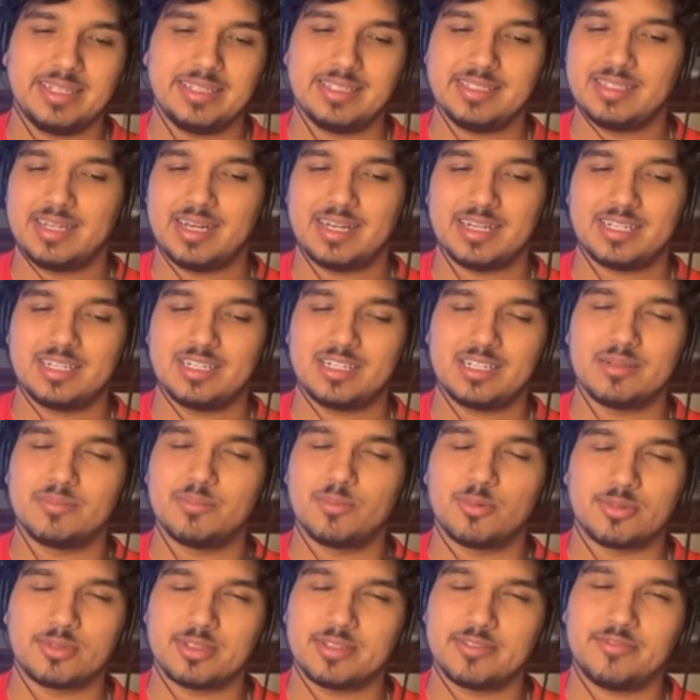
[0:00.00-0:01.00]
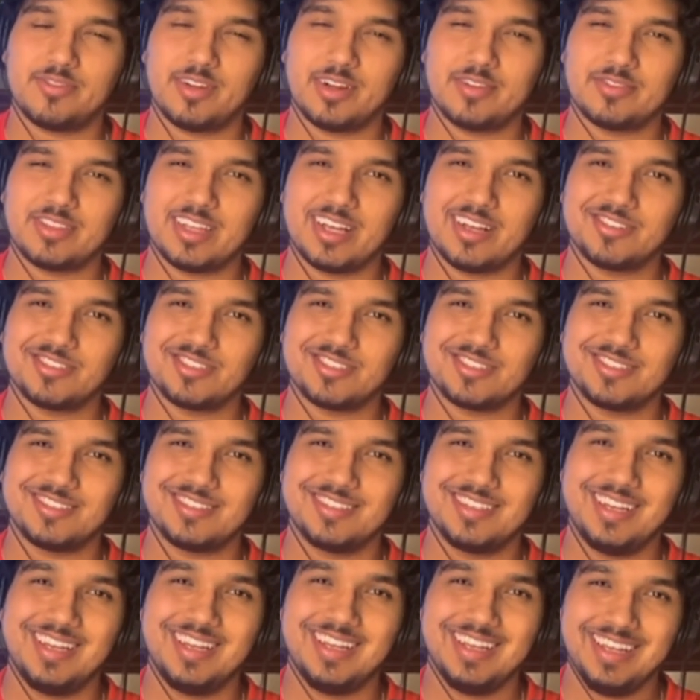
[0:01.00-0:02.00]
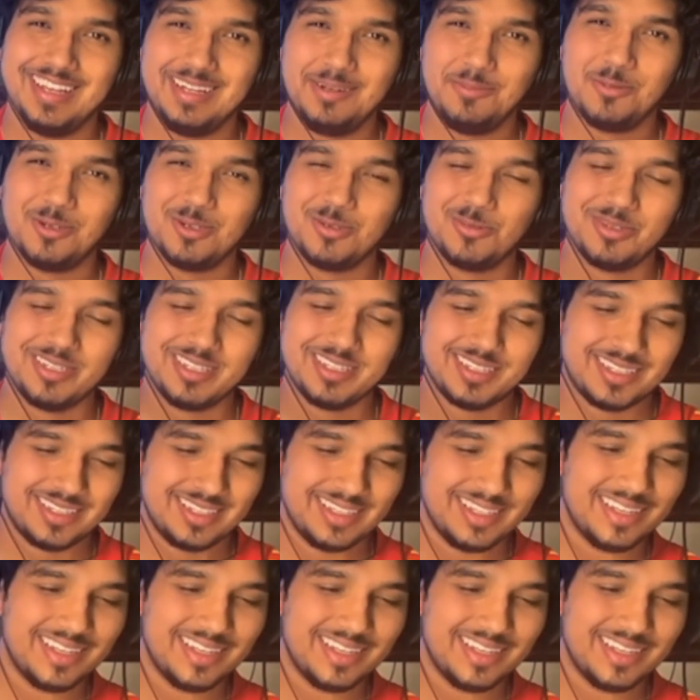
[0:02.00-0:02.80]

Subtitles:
it did not cook up more than 5,000 in 1 week.